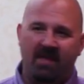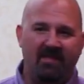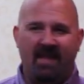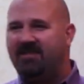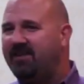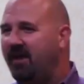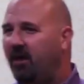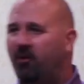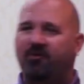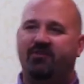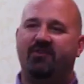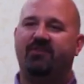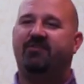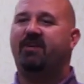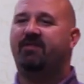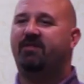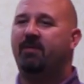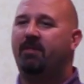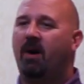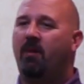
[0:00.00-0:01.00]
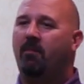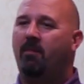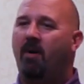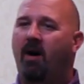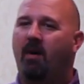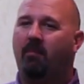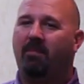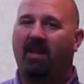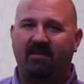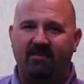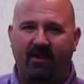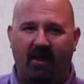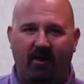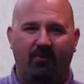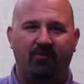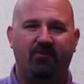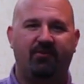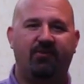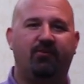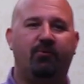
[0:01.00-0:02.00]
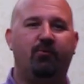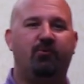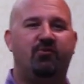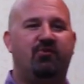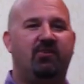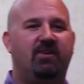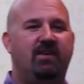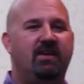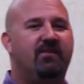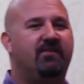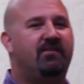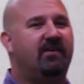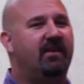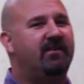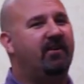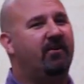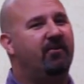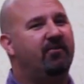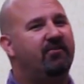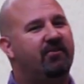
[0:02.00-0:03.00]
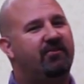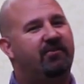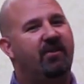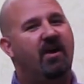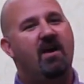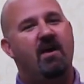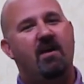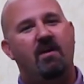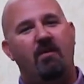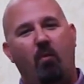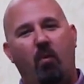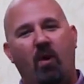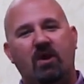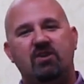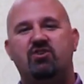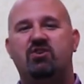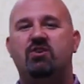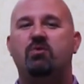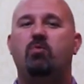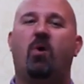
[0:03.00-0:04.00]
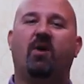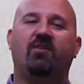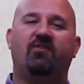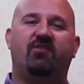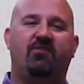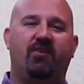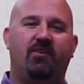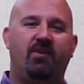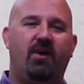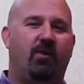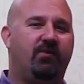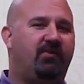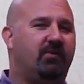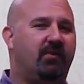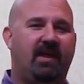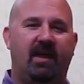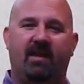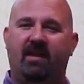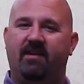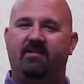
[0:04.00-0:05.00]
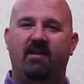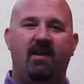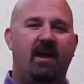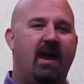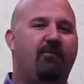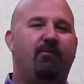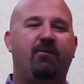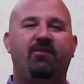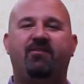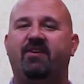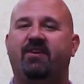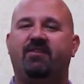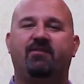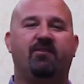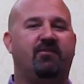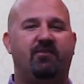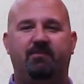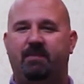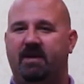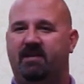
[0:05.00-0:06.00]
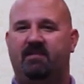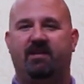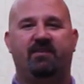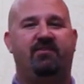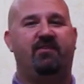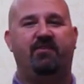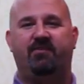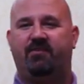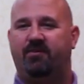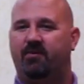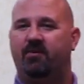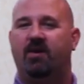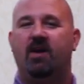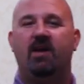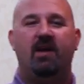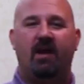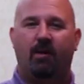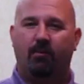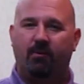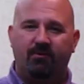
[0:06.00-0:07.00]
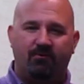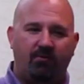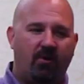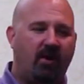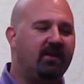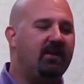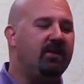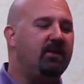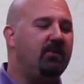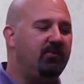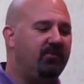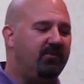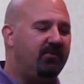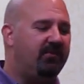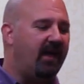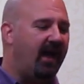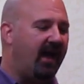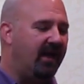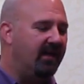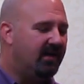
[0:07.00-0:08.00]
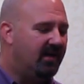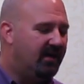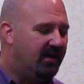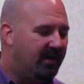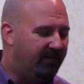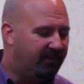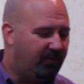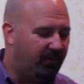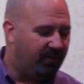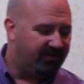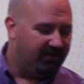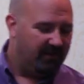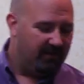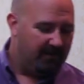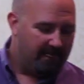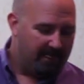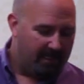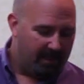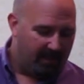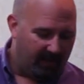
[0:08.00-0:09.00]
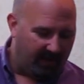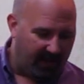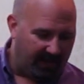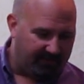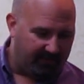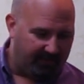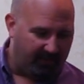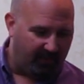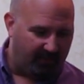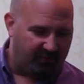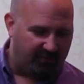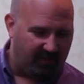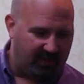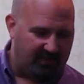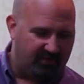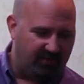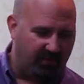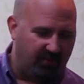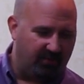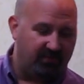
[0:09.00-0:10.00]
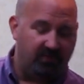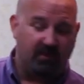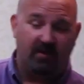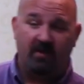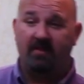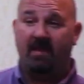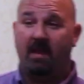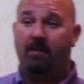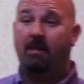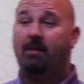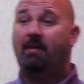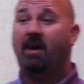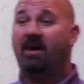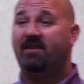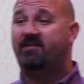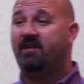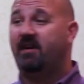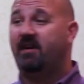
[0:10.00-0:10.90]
And that tells us stuff about mom. That tells us who she is. That tells us what she wants to know. So again, it's every signal is being listened to, and we're trying to use that. And of course, at some of those trade shows, they may buy